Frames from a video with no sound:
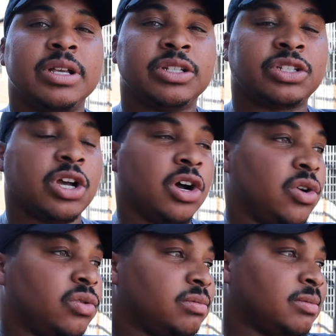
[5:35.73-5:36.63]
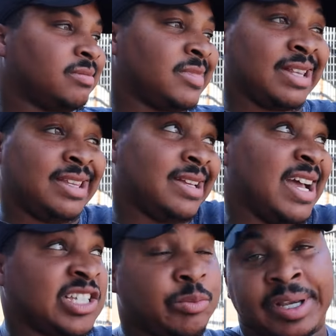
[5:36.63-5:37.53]
So I think
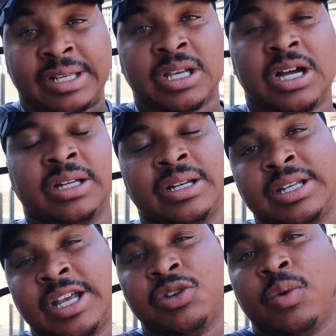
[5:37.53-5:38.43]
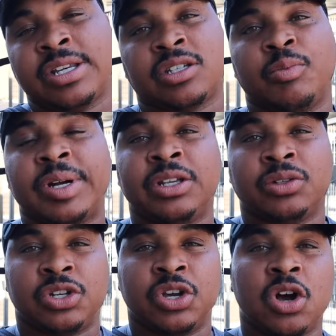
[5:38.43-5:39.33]
that's the biggest con is that you waste your money
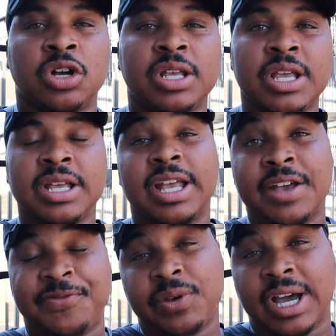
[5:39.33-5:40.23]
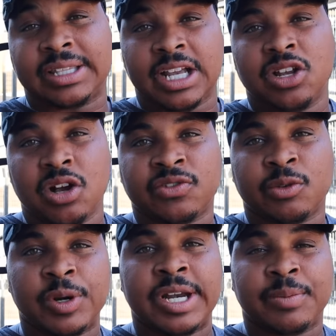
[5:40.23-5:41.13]
on a dog if you got that dog
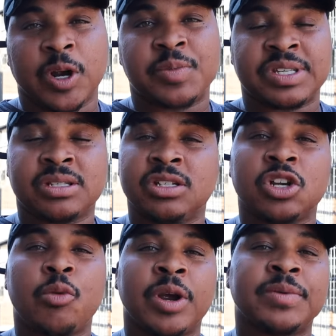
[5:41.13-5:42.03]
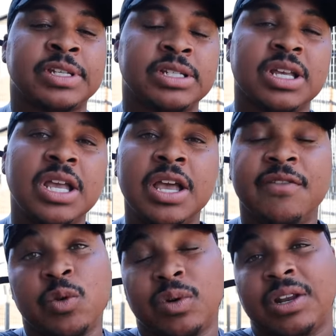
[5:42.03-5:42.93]
for breeding purposes and show purposes.
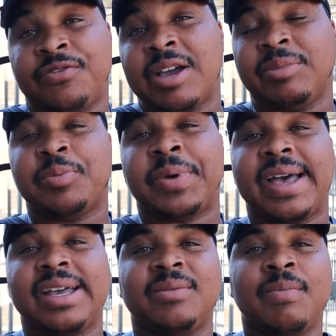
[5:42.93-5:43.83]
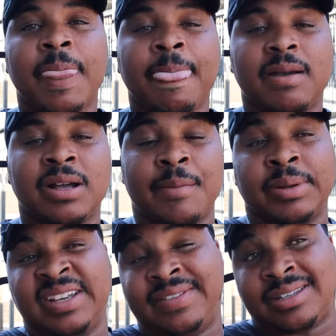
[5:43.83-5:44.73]
If you wanted a family pet, I
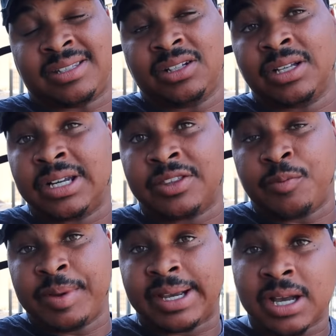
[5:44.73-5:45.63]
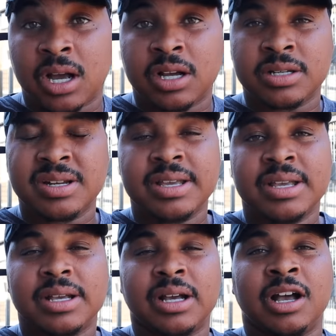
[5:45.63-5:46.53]
believe that's still another big
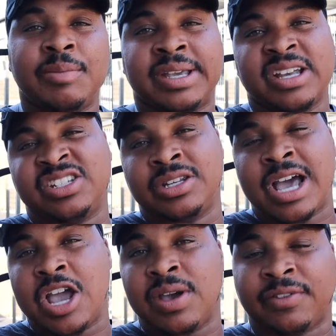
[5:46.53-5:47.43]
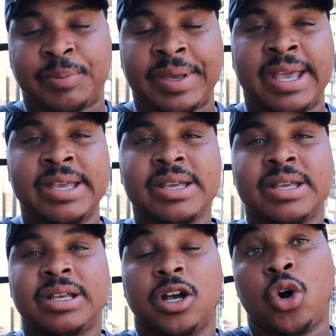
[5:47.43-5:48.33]
con because now you have to pay
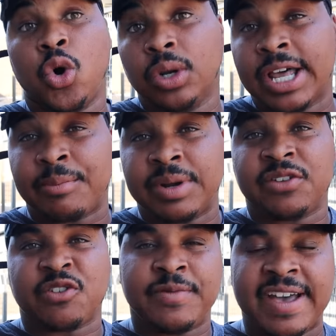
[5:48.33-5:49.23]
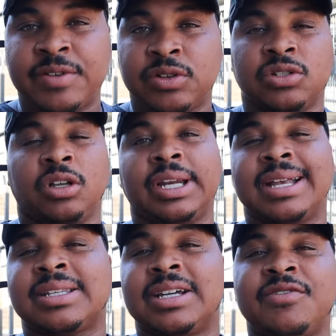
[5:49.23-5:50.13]
a whole lot of money for vet bills and all of
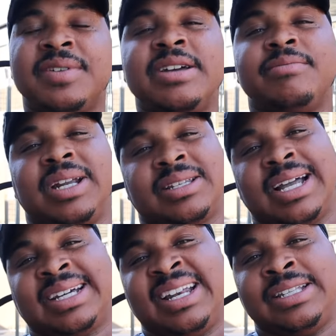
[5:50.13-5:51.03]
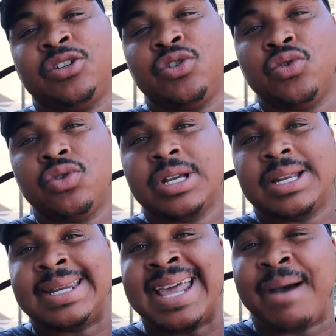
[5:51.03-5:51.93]
that stuff, but it's not going to do
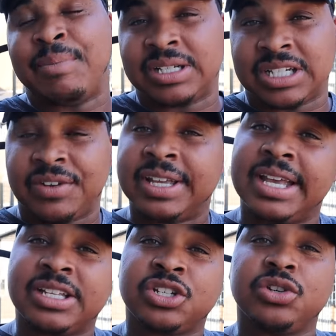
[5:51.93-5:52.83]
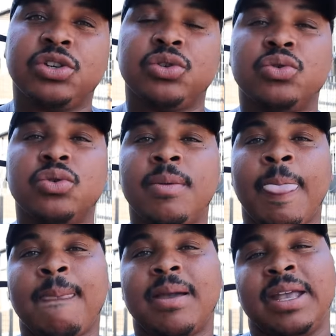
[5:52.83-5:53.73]
that much of a hit to you
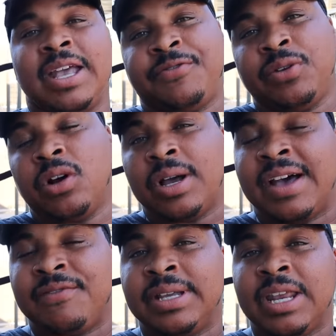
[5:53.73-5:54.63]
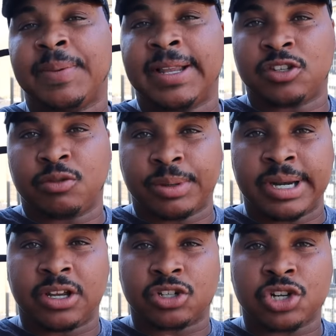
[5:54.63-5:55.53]
if you don't have any plans on
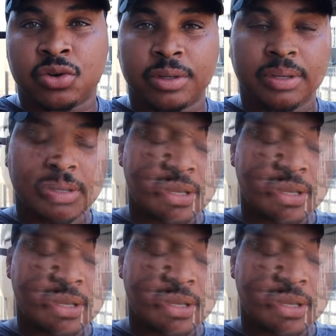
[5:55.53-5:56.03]
breeding or showing.